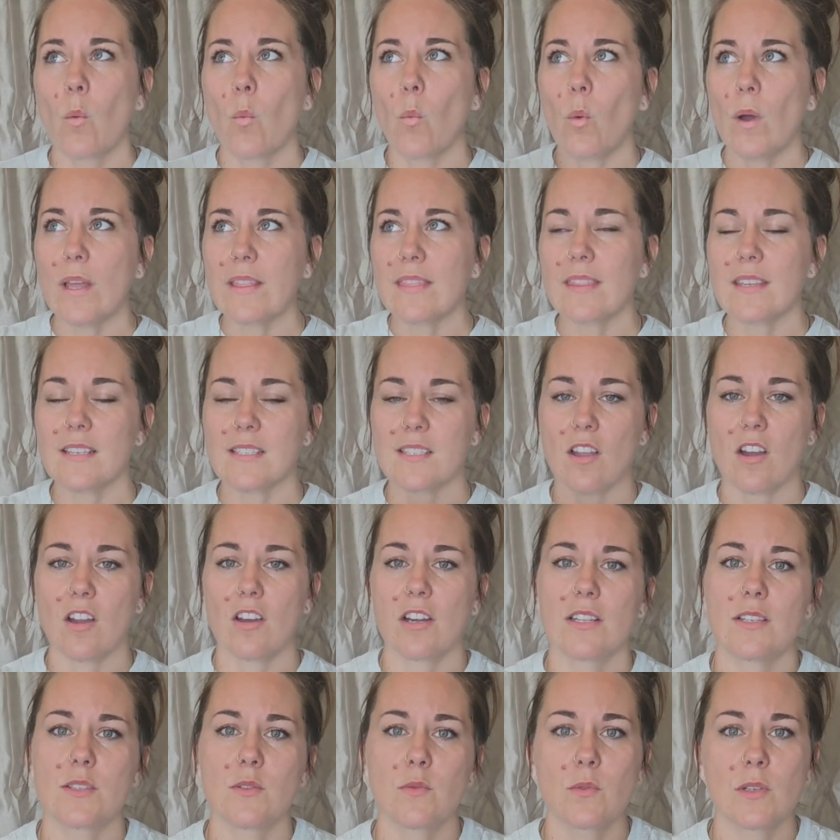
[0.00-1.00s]
what this
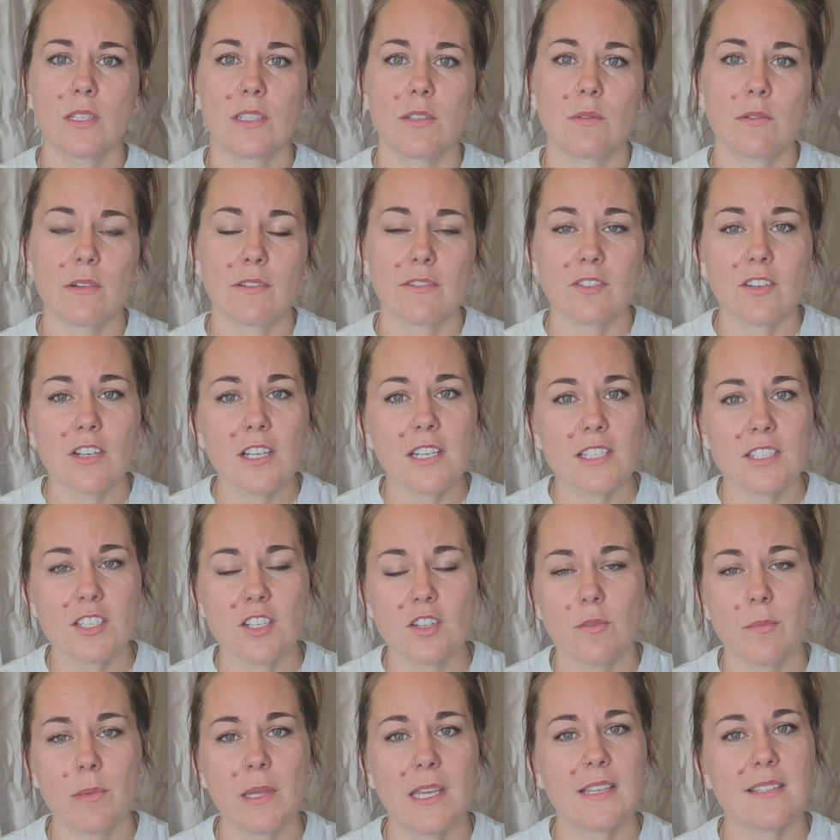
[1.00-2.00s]
card is really referring
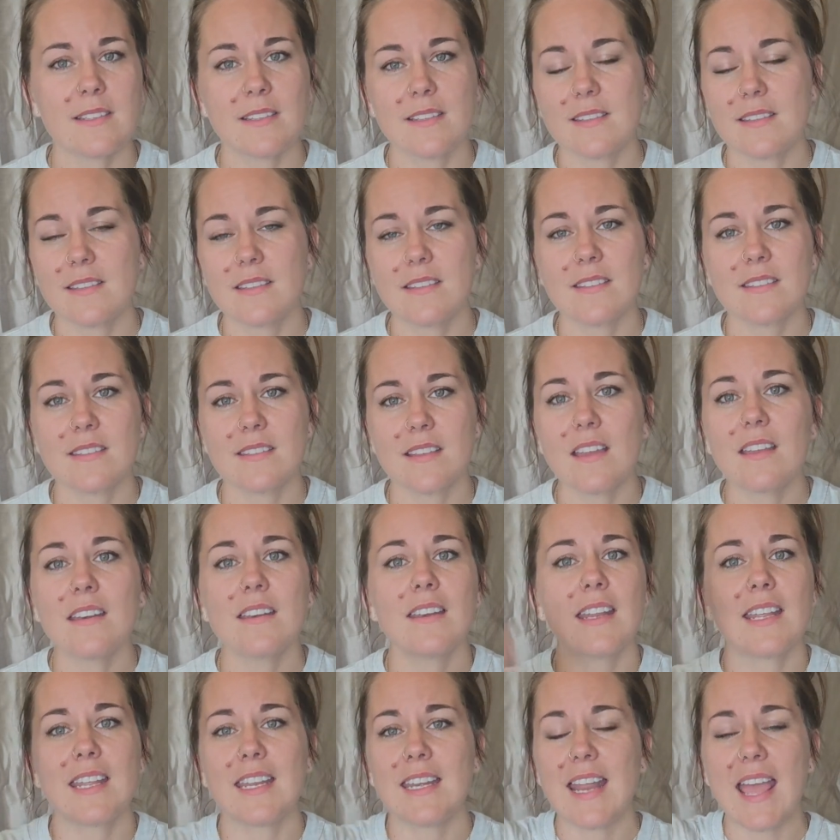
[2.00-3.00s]
to, because it's the
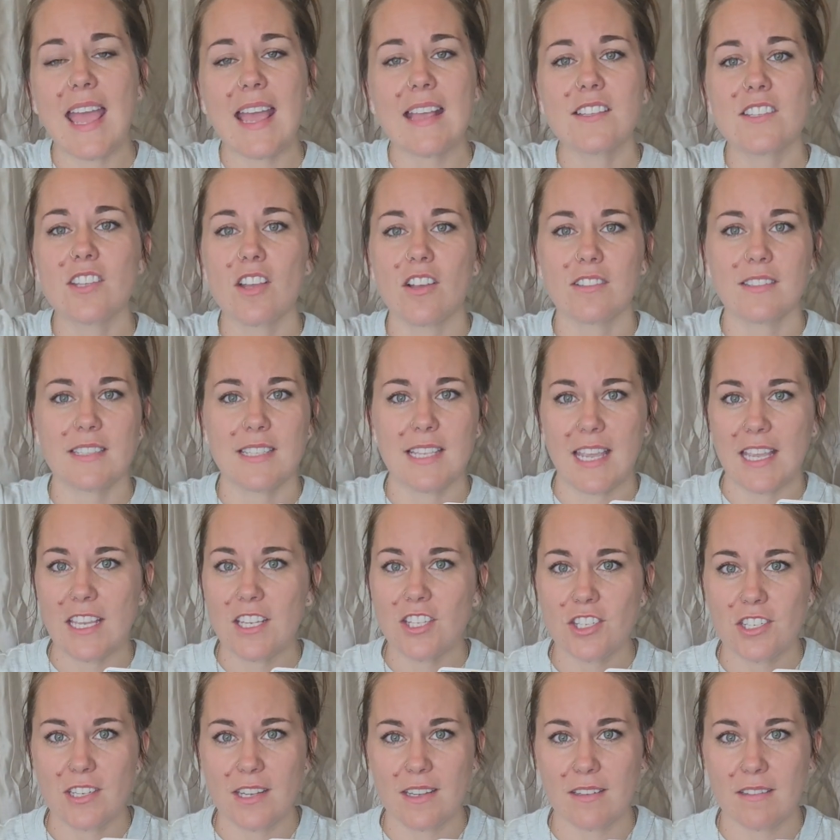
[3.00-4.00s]
sun in
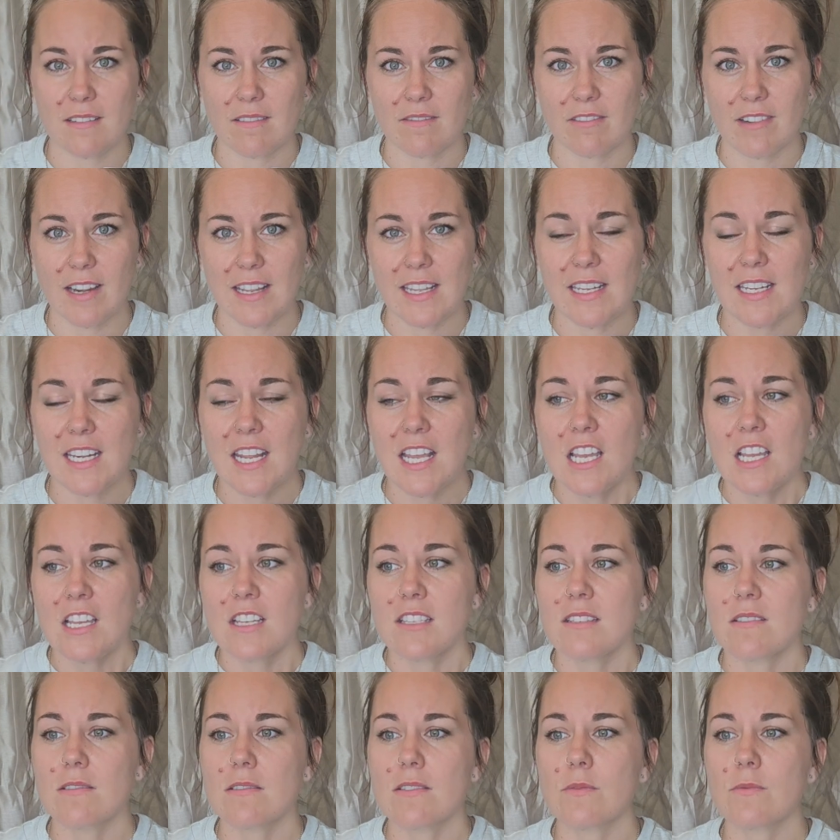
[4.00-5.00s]
exaltation, right?
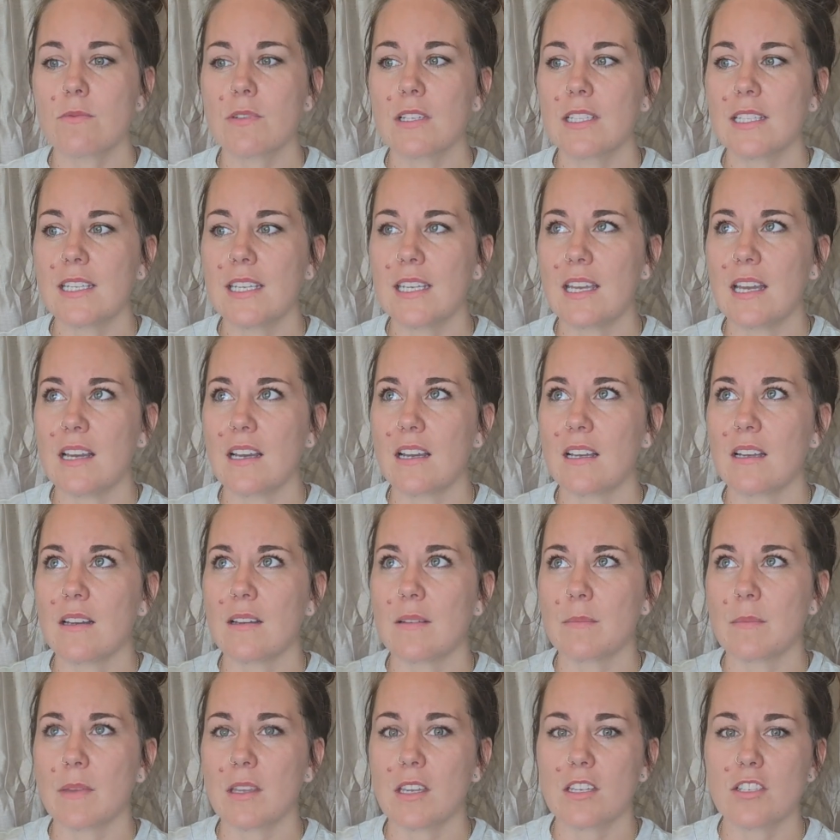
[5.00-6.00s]
So it's really
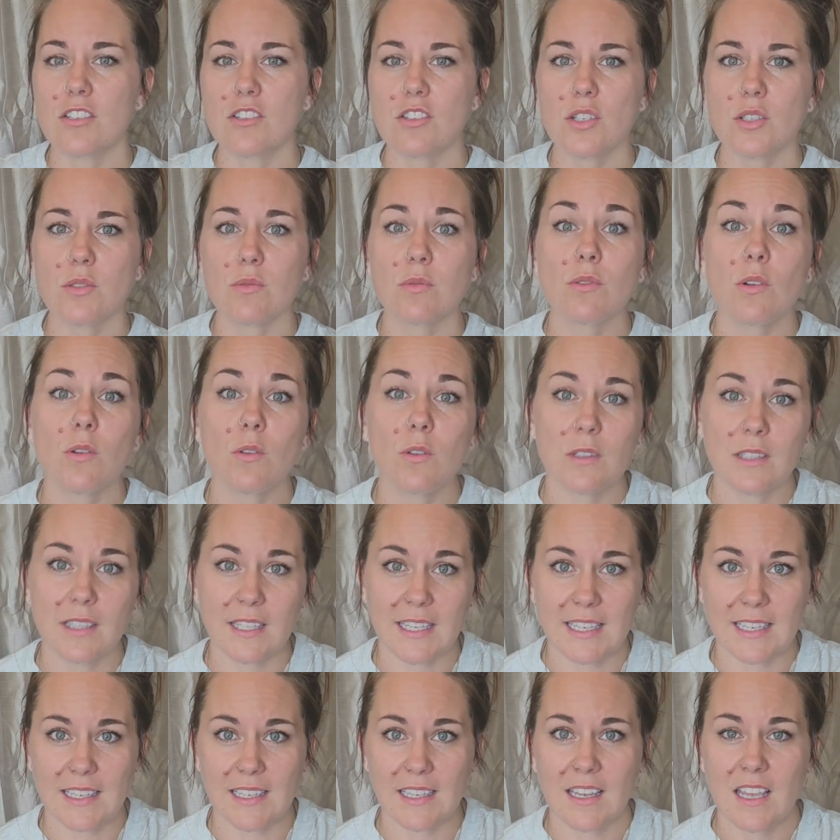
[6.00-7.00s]

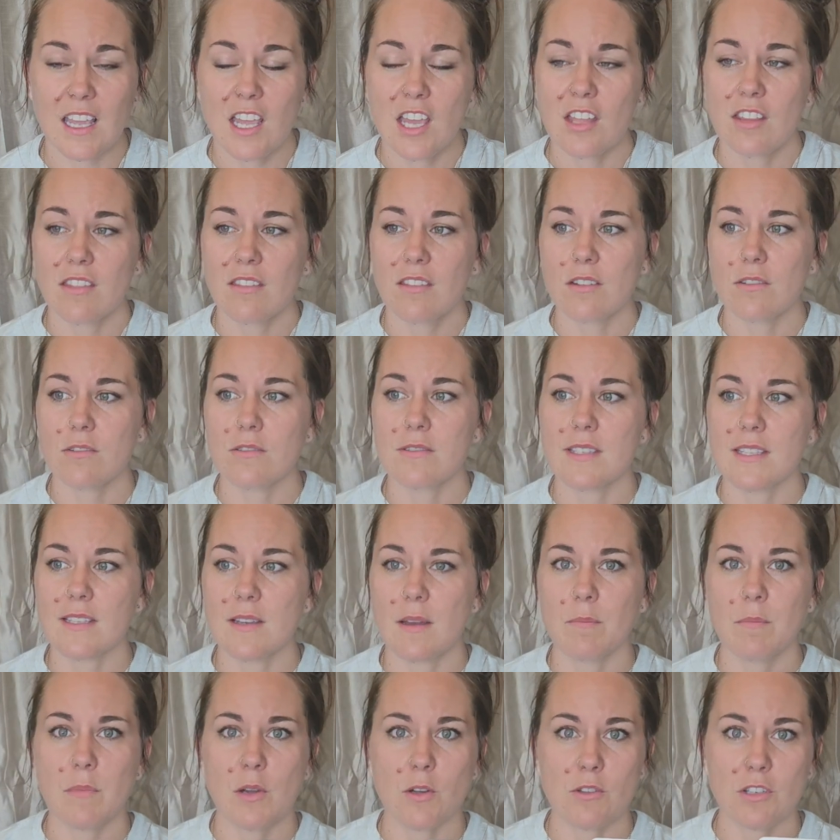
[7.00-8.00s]
controlling those
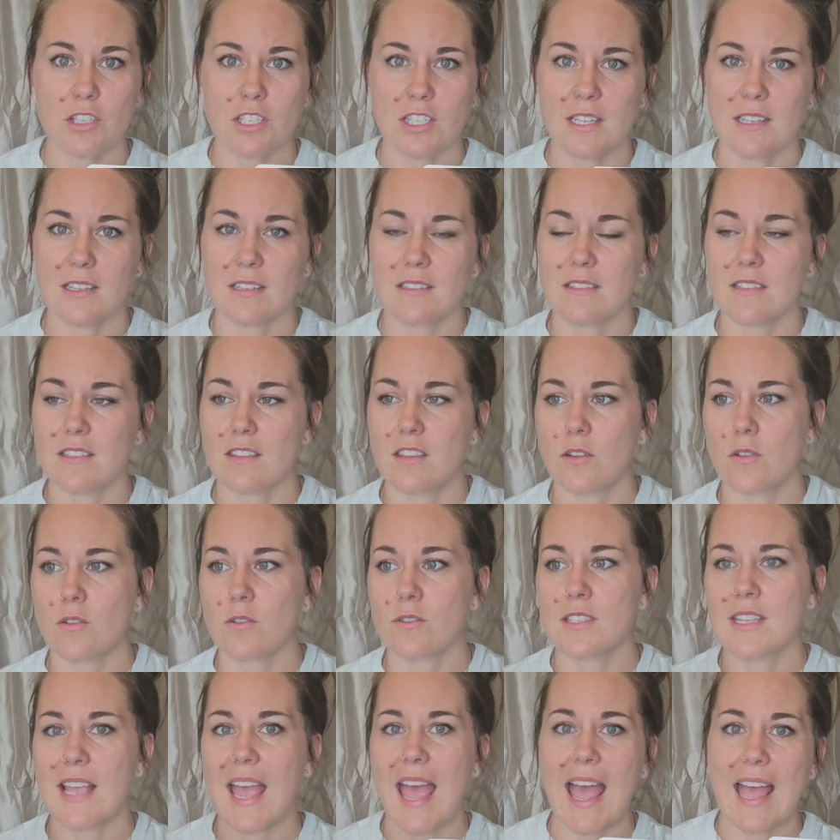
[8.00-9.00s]
emotions,
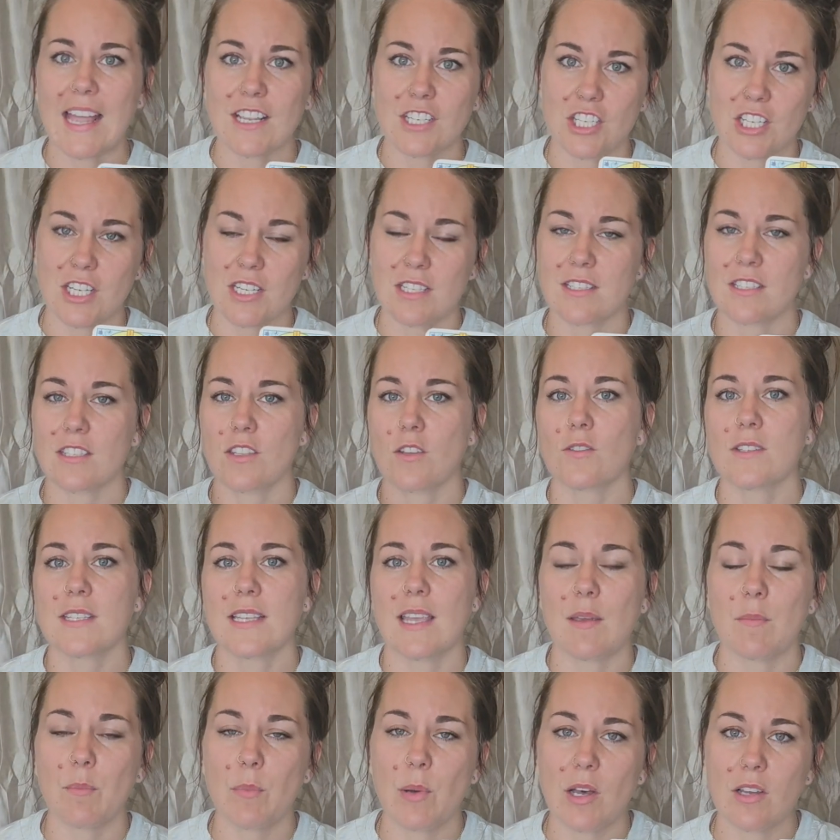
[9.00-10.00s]
those actions, those
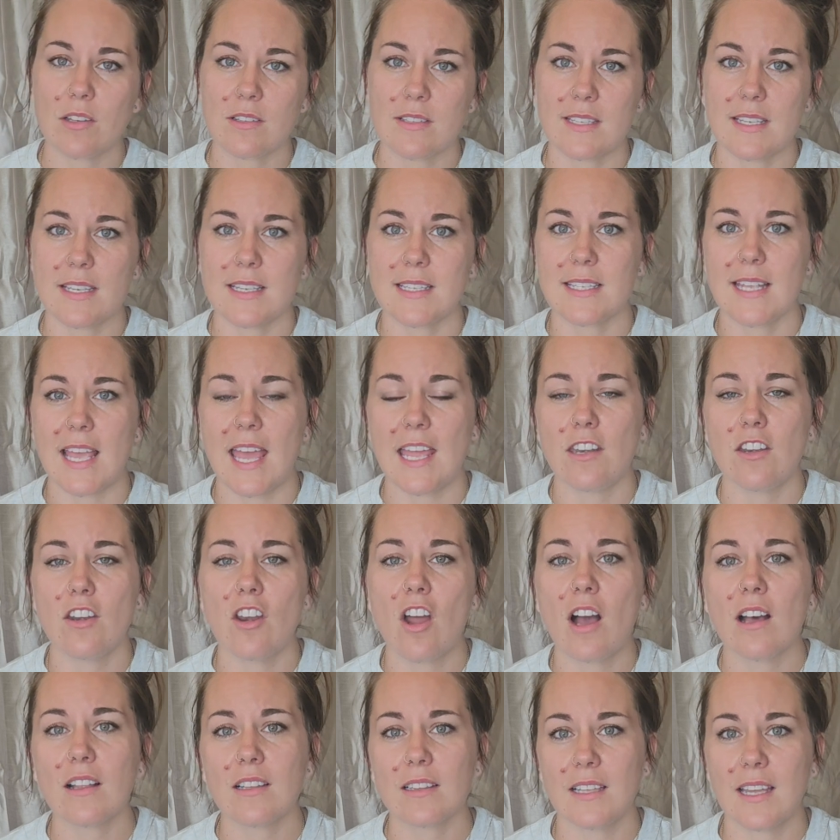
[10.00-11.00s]
impulses, and
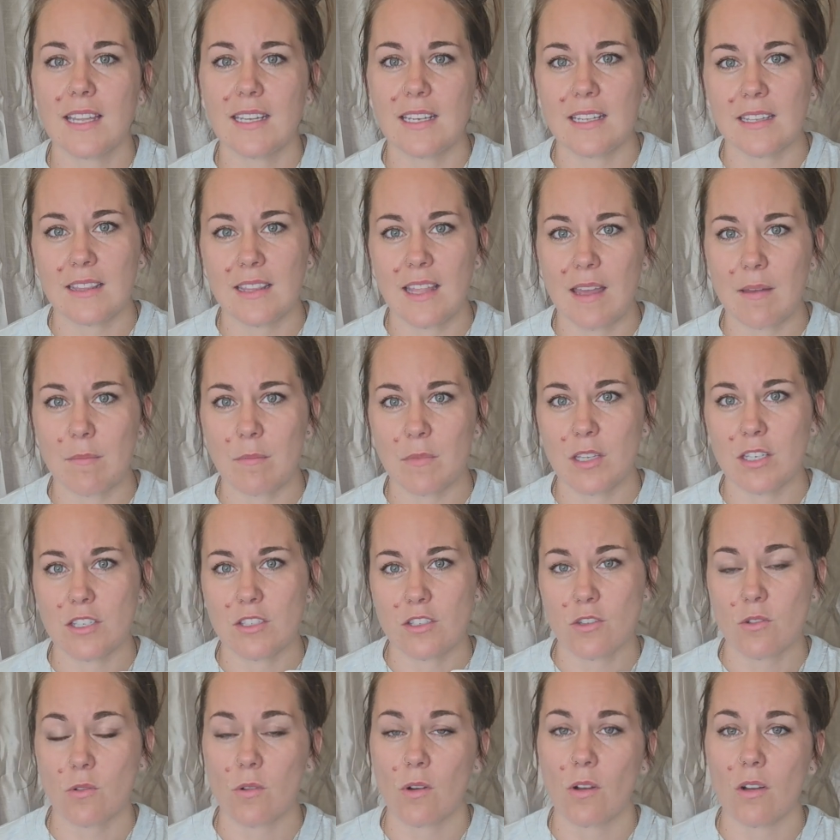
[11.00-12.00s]
not letting them
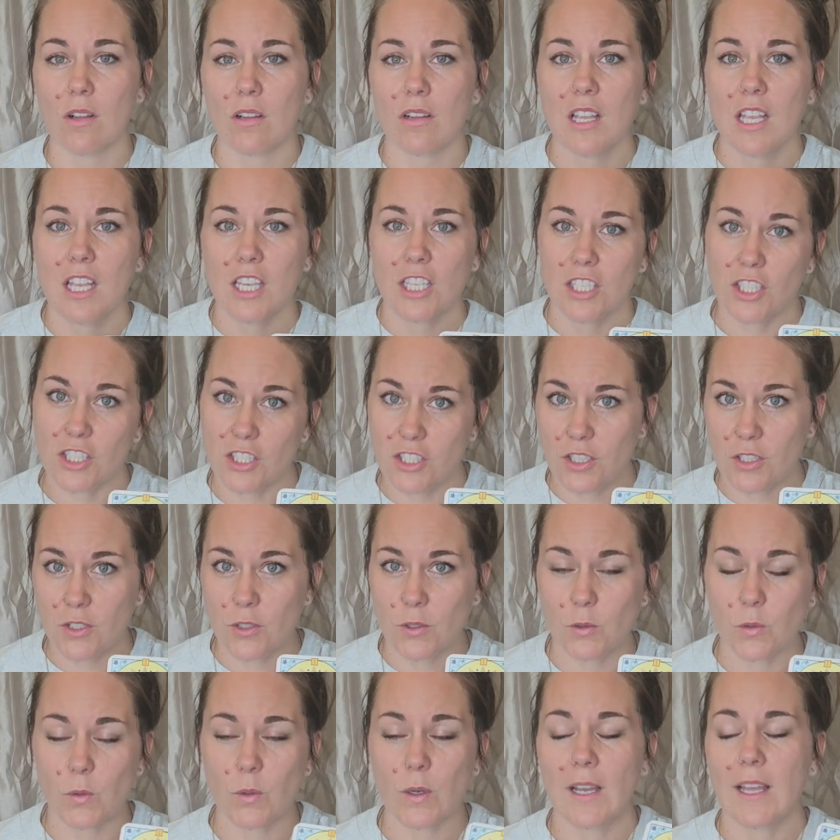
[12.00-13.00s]
control
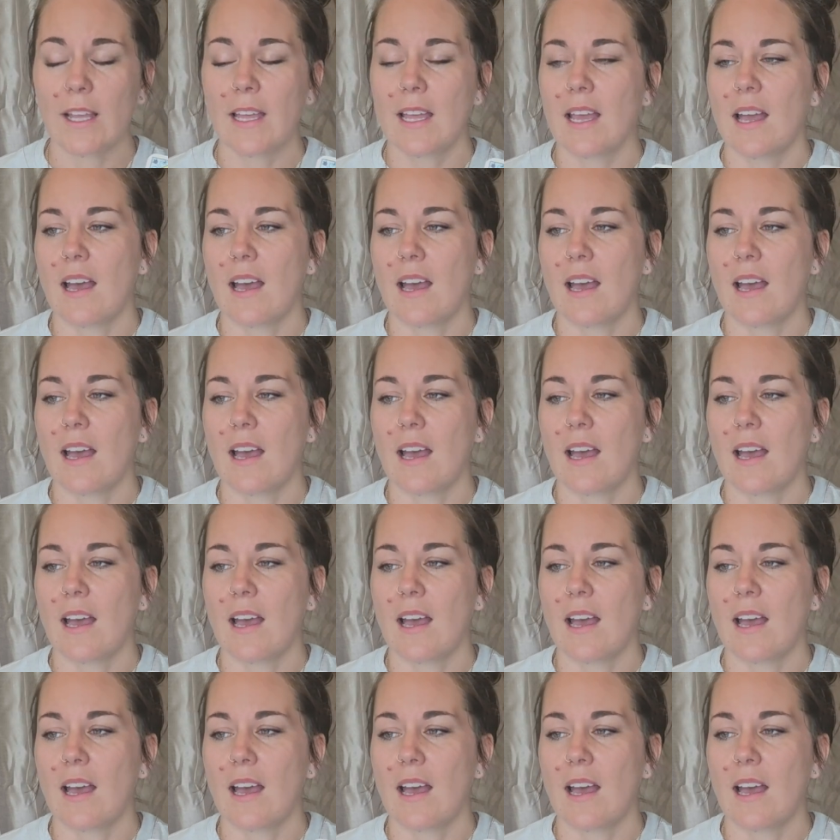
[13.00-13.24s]
you.